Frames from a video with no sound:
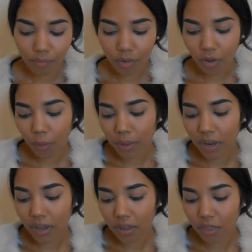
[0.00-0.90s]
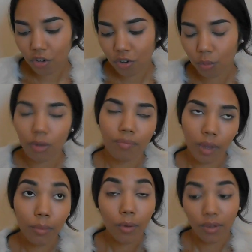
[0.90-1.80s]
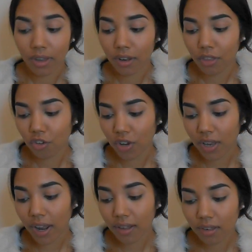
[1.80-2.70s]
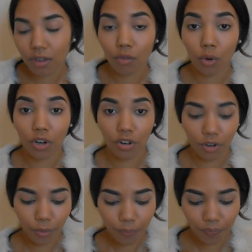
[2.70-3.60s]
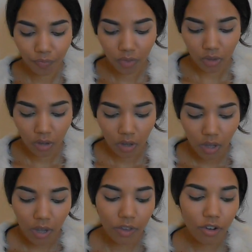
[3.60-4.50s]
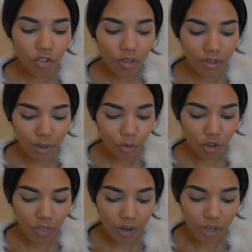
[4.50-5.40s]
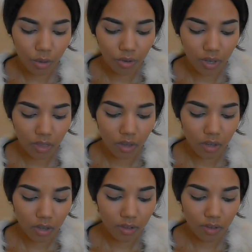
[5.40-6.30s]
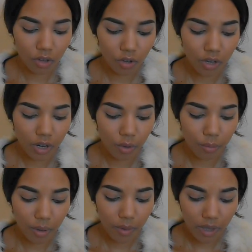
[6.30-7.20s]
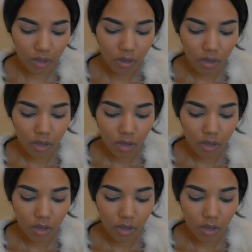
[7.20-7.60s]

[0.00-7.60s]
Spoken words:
So I'm getting it in the I'm using it in the shade NC42, and that's actually the same shade that I used in the concealer that I own by MAC.